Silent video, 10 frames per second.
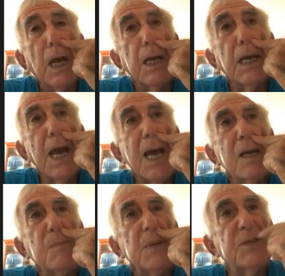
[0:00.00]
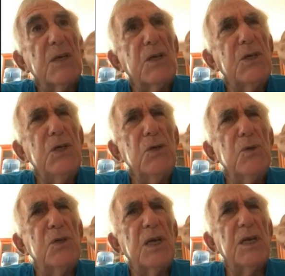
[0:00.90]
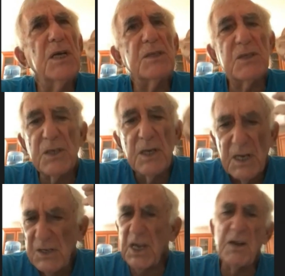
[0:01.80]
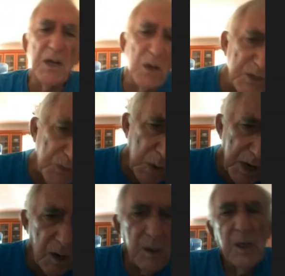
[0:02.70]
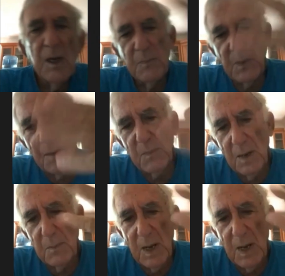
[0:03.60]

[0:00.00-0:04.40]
and he had huge hits, Saint Elsewhere, blah, blah.